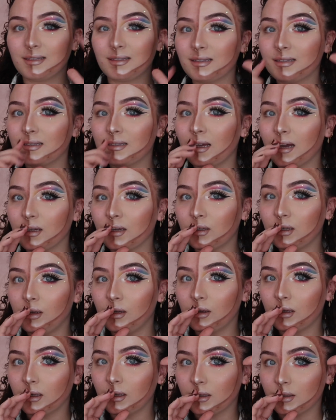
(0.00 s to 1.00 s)
this is actually
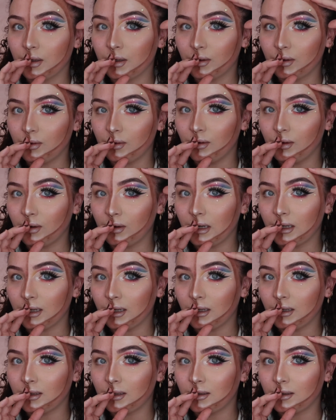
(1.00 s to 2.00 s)
looking so cool
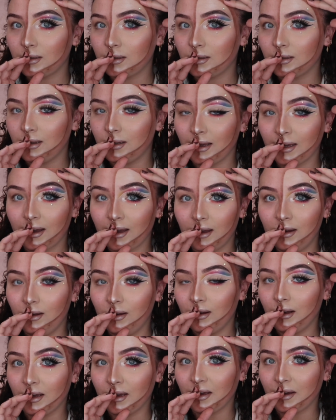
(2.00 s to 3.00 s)
already. Like, I look
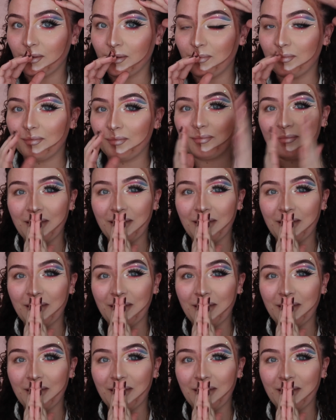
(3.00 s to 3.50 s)
like I'm...